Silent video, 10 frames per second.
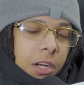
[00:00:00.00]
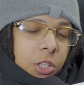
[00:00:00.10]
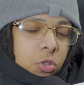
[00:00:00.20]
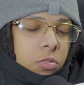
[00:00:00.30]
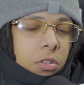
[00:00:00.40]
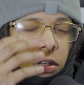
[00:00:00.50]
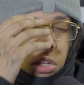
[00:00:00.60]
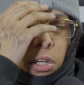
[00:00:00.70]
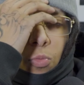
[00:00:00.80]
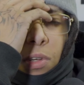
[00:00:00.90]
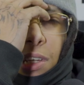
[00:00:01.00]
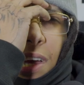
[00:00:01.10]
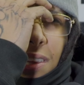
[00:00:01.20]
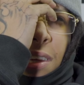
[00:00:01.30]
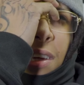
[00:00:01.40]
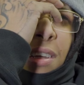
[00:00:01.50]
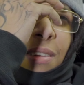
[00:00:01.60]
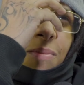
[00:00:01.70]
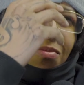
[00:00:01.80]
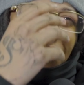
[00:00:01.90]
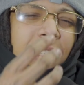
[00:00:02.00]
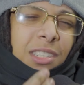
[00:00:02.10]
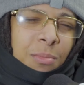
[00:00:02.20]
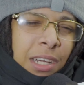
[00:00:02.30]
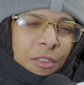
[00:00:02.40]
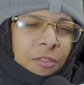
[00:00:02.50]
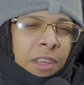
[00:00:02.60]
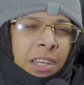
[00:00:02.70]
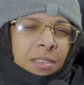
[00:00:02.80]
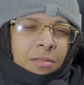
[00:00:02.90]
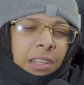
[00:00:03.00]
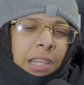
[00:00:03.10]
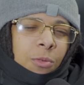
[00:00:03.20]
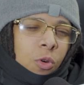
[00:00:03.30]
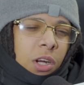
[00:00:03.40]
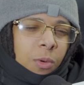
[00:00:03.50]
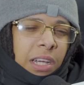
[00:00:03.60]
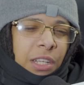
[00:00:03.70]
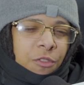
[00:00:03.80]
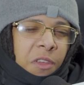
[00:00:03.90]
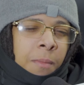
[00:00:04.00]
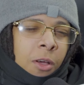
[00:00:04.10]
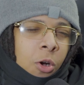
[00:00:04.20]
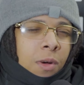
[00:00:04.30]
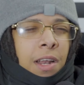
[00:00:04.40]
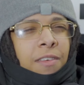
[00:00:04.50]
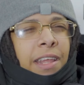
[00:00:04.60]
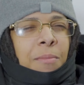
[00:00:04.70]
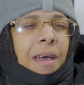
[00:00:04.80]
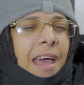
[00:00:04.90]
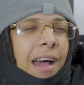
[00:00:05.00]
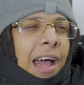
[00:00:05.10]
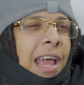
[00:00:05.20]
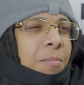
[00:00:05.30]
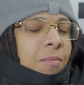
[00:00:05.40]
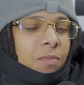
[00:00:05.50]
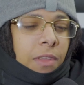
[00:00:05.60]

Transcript: mind you. We get there, some nigga fake. He walking with his female or whatever. They mad hype.